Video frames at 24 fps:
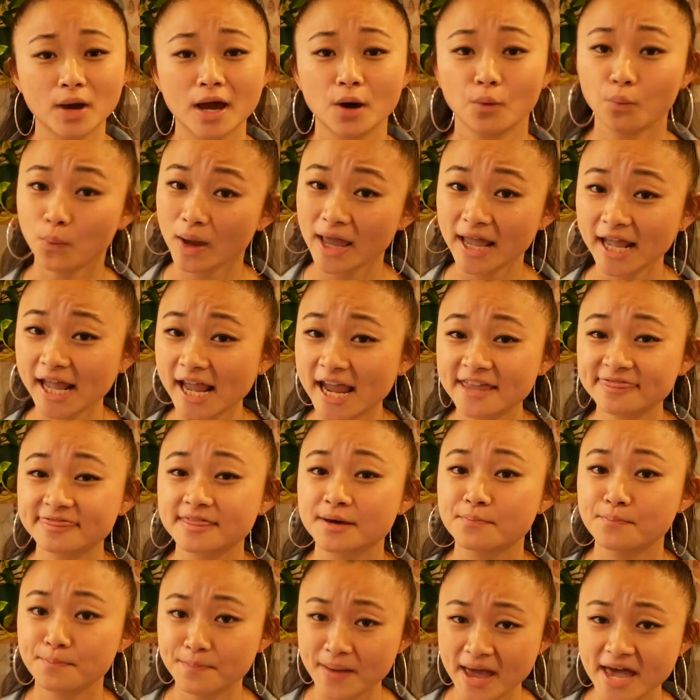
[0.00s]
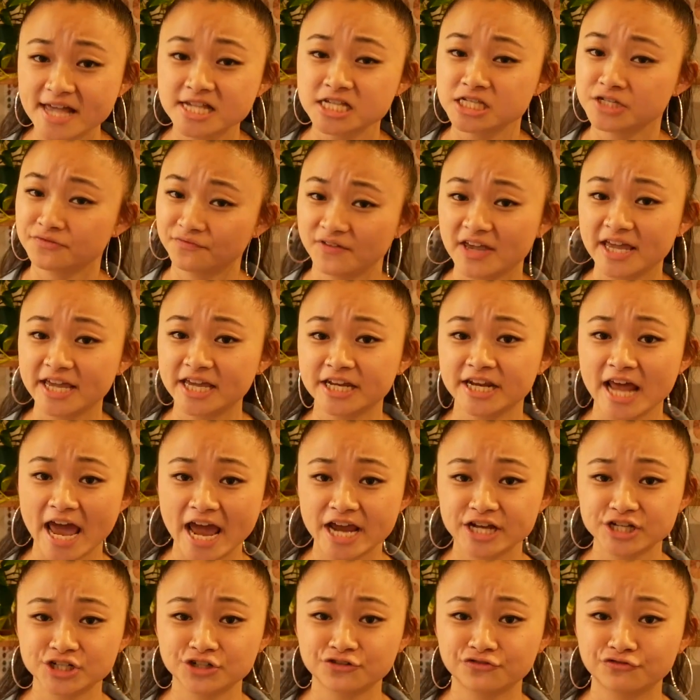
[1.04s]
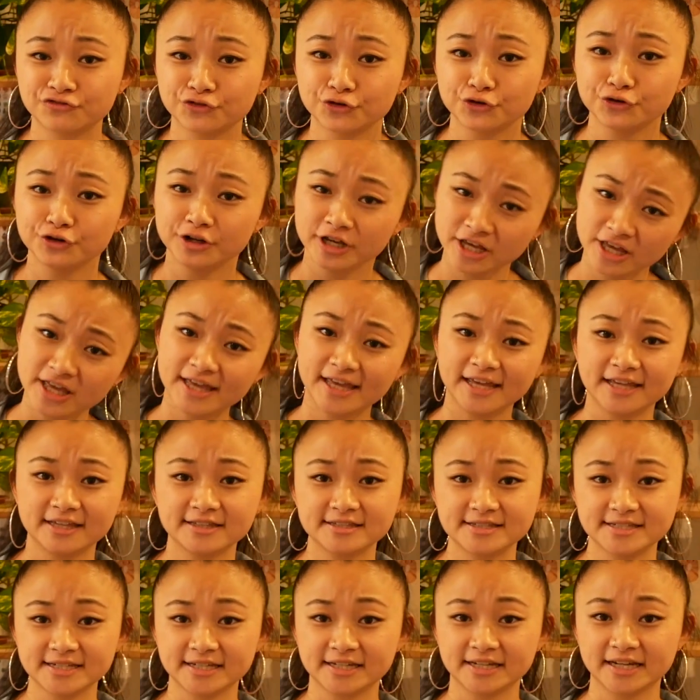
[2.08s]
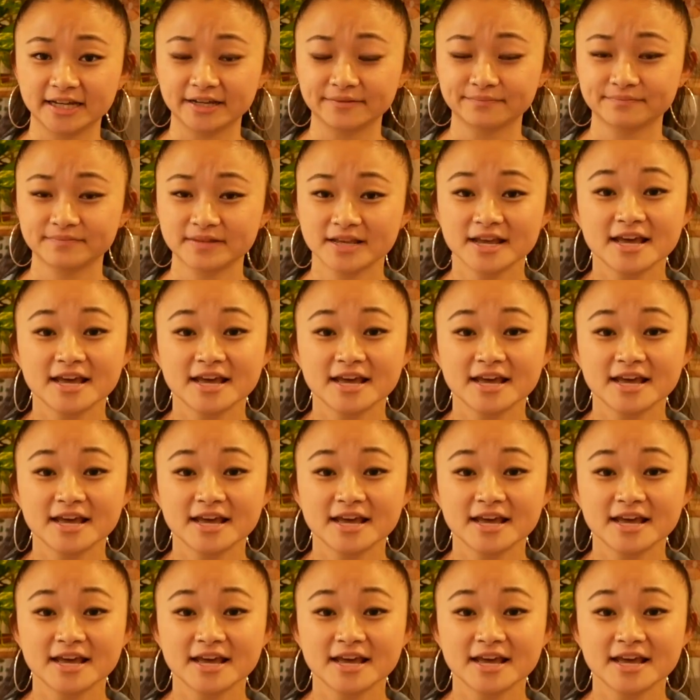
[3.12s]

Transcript: where we eat the best vegan Asian food in Sydney.